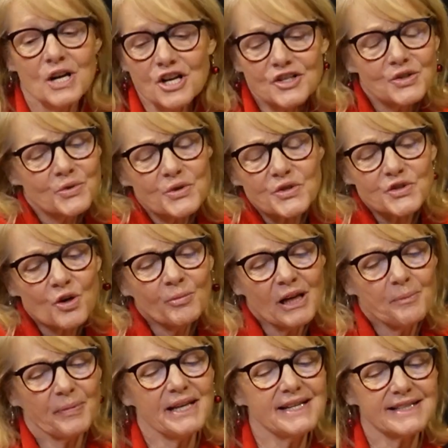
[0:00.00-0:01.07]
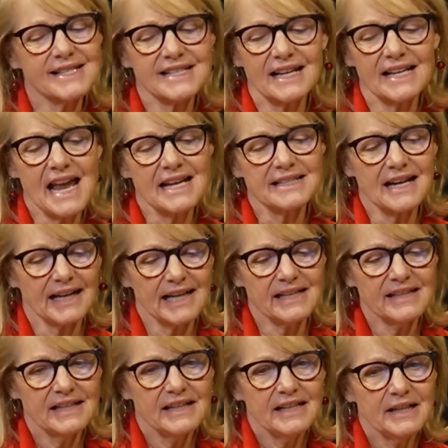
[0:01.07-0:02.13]
So there's so many pieces. And
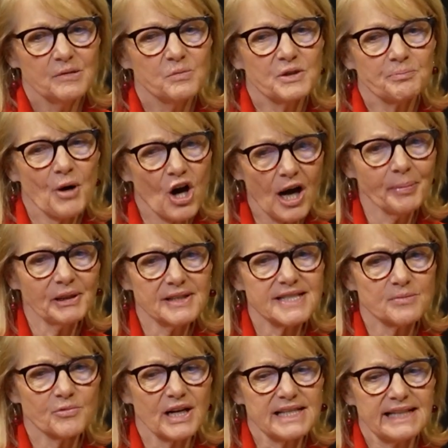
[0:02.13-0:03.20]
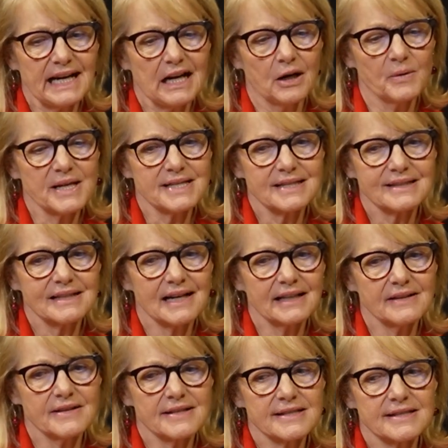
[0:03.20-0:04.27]
with populism right now, it's kind
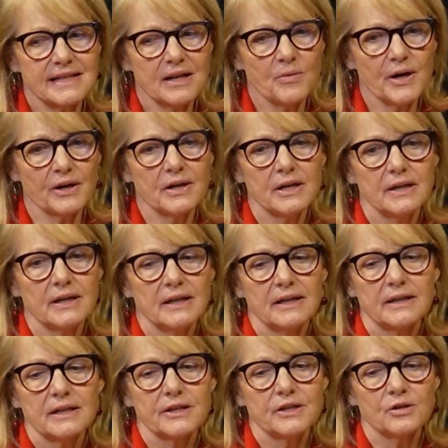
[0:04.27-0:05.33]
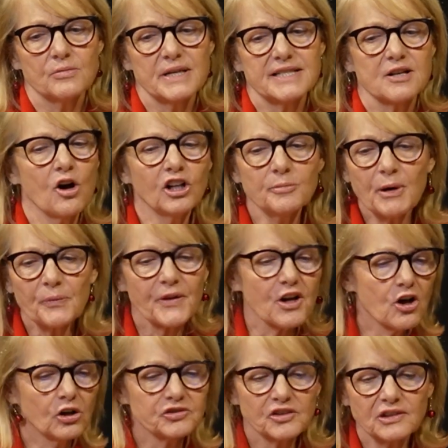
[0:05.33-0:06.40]
of this thing where it's all about the
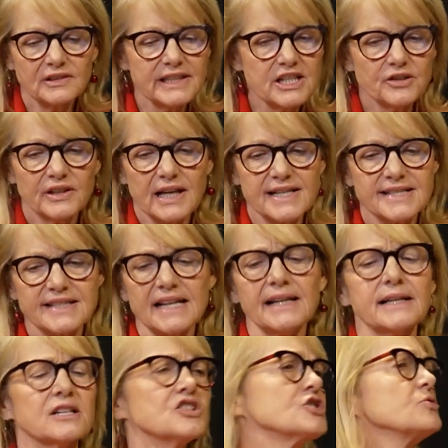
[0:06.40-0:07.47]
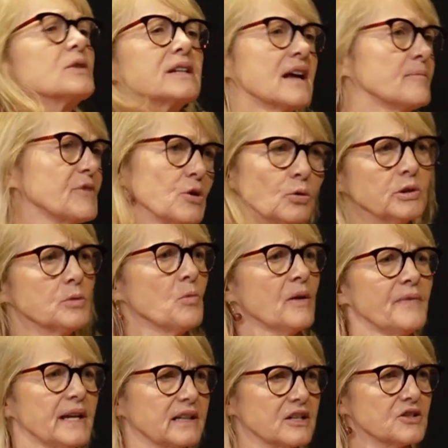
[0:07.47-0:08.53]
cult of the leader, and I say I can do it, and I'm the only
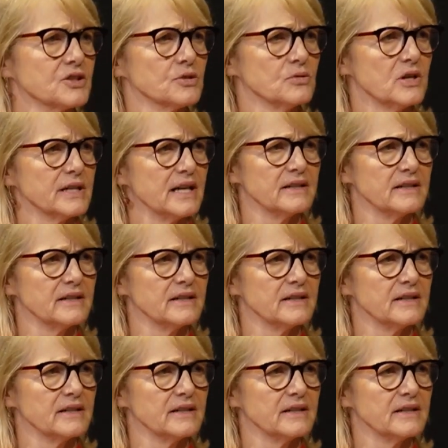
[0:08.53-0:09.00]
one that can do it,